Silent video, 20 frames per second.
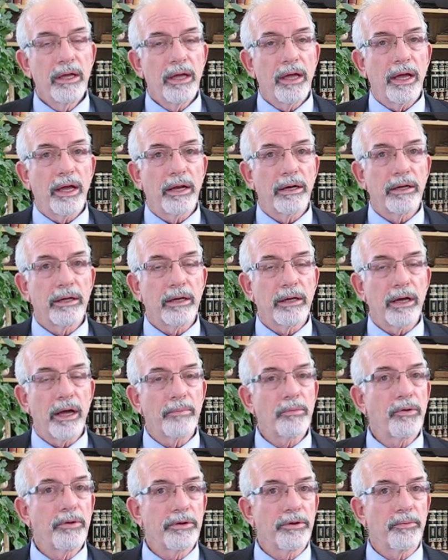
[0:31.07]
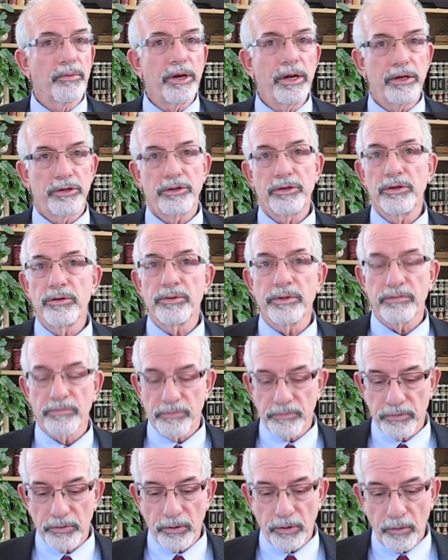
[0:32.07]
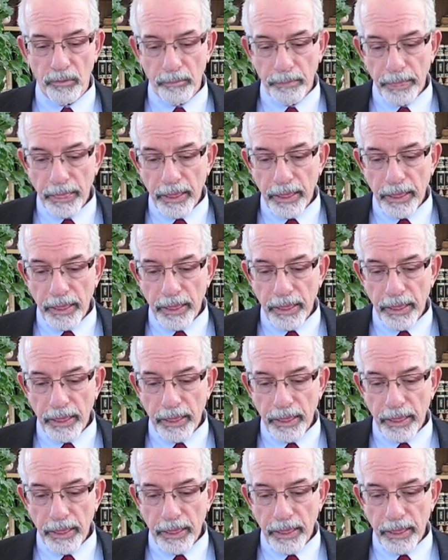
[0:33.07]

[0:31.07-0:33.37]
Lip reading: And I'm going to read it to you in full.